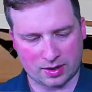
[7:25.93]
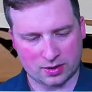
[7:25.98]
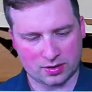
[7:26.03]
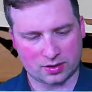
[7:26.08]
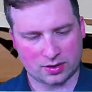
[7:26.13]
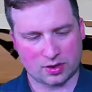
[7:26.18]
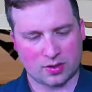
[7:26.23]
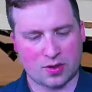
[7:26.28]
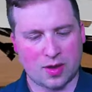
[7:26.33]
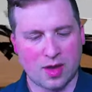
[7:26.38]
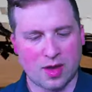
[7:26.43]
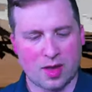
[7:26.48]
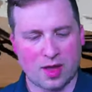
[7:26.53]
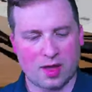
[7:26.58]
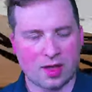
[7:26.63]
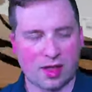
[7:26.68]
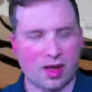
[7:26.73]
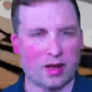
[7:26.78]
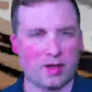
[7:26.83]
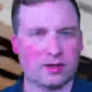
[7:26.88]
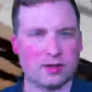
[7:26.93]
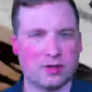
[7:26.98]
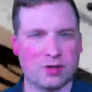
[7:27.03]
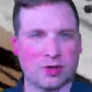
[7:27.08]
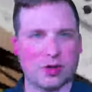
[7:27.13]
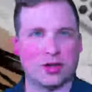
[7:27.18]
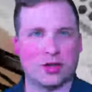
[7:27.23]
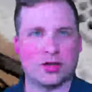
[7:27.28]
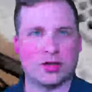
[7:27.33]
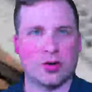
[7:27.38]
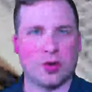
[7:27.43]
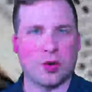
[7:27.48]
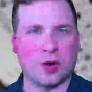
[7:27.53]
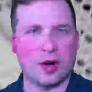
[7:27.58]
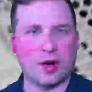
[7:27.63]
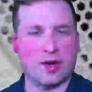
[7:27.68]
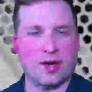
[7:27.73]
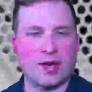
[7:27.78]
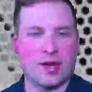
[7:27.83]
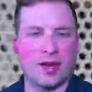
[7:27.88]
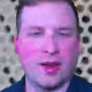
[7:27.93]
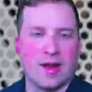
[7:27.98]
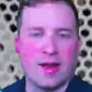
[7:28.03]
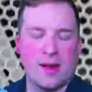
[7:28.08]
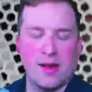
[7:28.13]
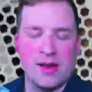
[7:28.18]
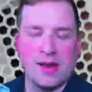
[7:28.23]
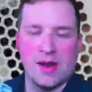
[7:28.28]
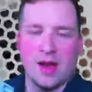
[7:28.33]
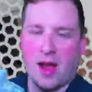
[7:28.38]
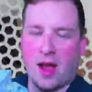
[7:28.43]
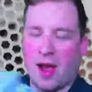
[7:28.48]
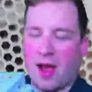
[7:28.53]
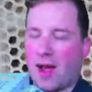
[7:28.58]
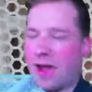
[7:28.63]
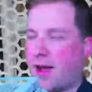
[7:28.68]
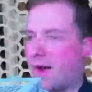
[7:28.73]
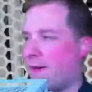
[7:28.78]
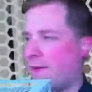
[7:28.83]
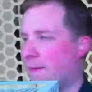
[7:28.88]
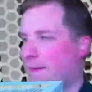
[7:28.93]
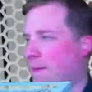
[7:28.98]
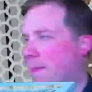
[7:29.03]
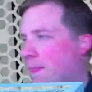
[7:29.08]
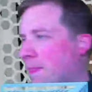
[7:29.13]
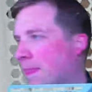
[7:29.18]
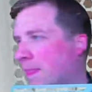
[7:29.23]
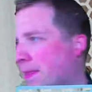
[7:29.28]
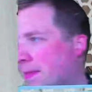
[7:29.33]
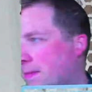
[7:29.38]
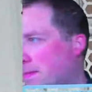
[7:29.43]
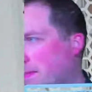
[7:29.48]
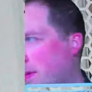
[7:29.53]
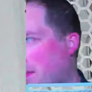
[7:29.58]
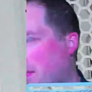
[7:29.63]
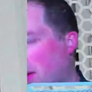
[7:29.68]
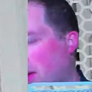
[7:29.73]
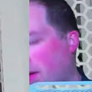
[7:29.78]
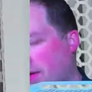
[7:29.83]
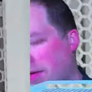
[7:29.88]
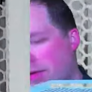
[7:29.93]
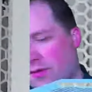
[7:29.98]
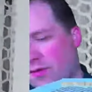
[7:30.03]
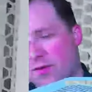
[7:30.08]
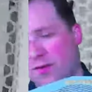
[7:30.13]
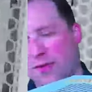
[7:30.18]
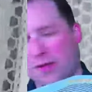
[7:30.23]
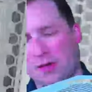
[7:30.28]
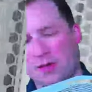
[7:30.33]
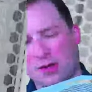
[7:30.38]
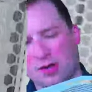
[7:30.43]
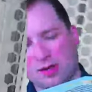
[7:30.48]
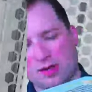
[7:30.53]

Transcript: So long story short, um, people have different views on